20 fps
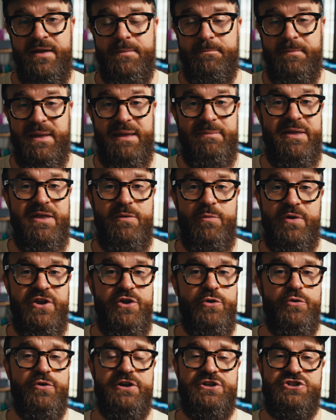Maybe when
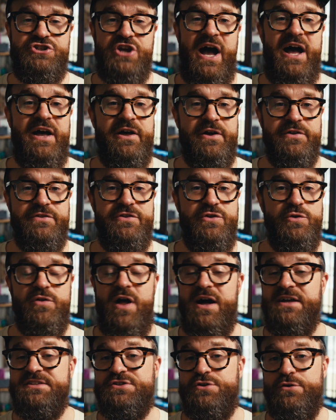you were a child, you
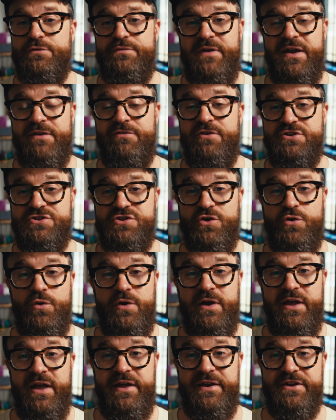lost your favorite
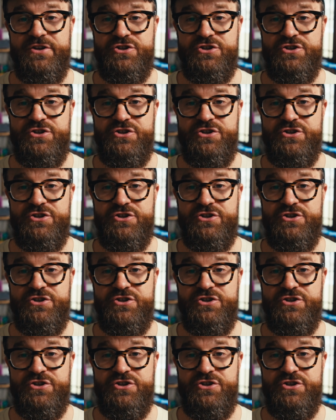toy on a